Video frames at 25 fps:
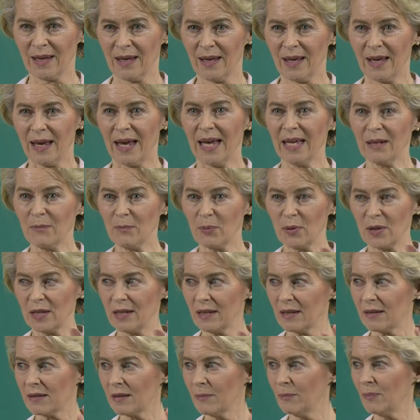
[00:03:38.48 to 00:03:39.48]
and
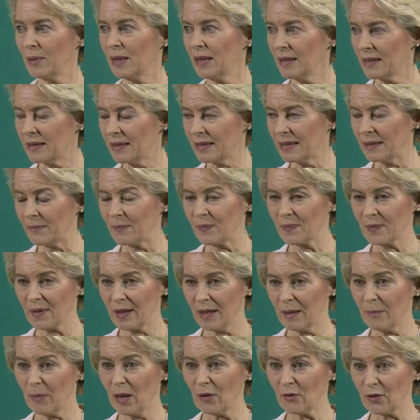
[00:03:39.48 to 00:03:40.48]
predictability
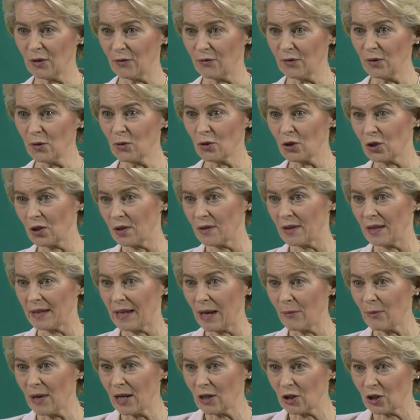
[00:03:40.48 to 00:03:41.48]
about the future, the
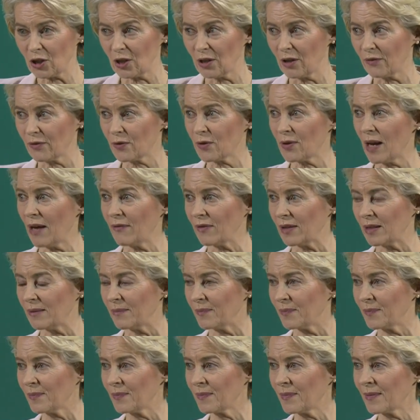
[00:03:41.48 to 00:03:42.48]
direction of travel.
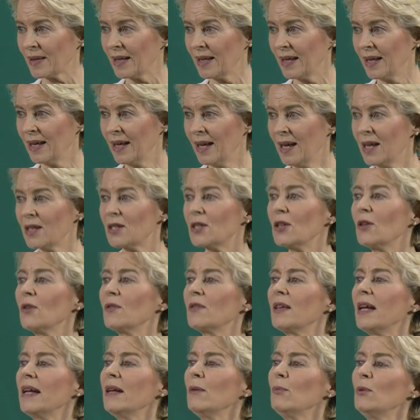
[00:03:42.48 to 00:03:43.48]
So
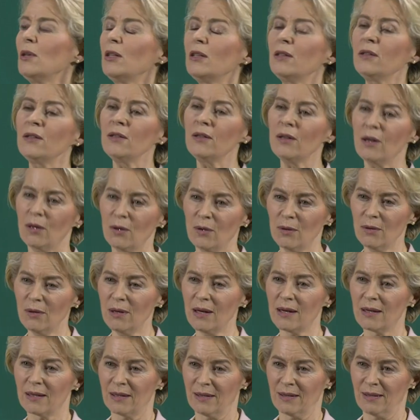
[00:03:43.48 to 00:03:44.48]
they will
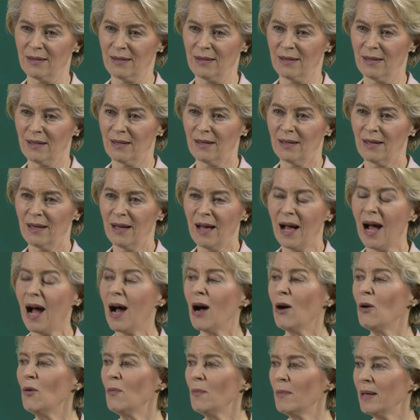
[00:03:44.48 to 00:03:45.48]
know
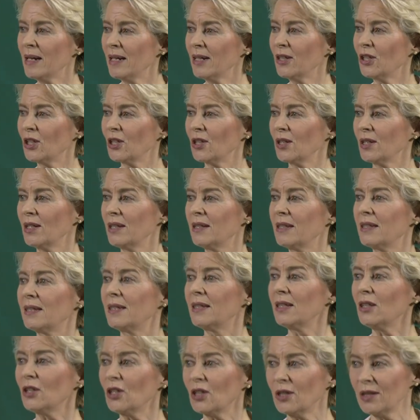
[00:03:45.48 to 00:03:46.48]
how much
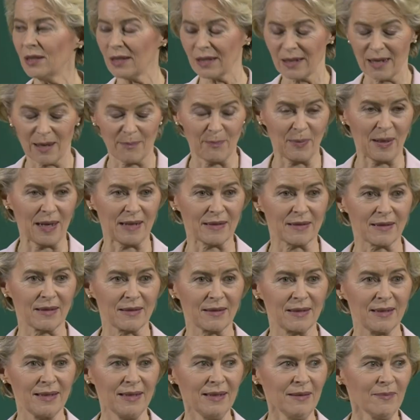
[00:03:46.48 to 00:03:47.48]
additional
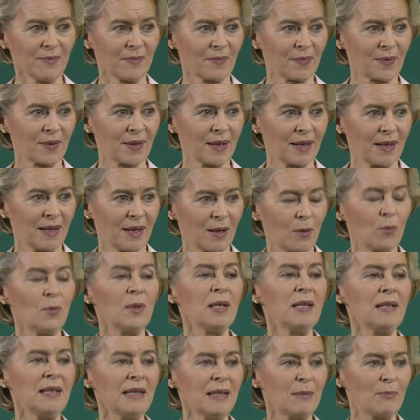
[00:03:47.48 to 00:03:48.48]
capacity
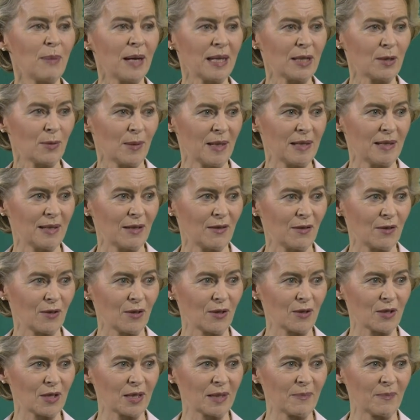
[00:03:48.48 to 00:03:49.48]
we need by
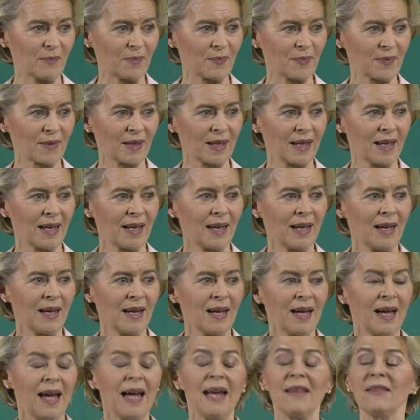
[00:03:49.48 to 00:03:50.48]
2030.
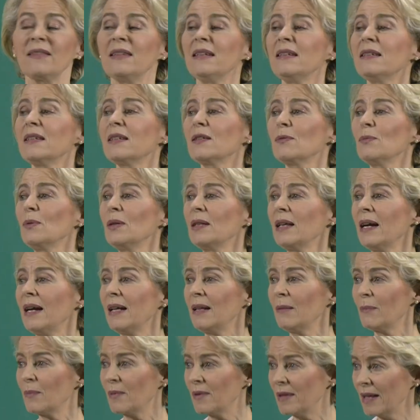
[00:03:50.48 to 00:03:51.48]
And this will
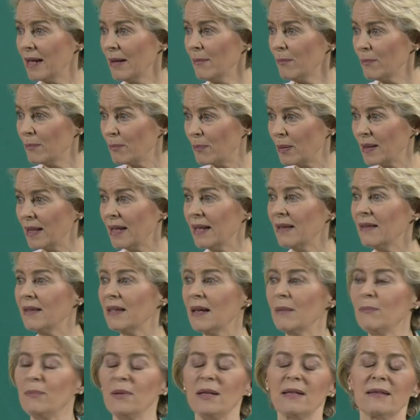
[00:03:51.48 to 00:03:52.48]
help them plan
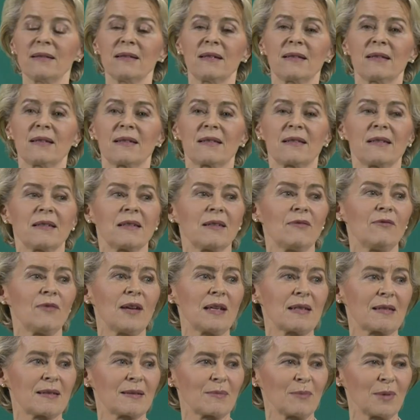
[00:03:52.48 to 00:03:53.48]
their businesses and
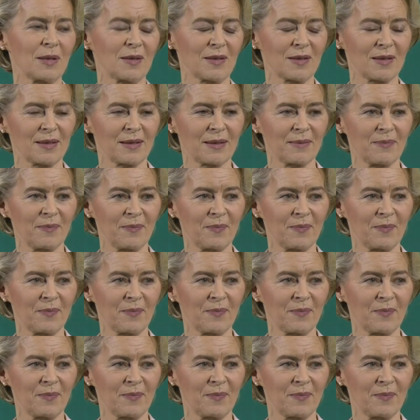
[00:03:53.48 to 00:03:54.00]
investments.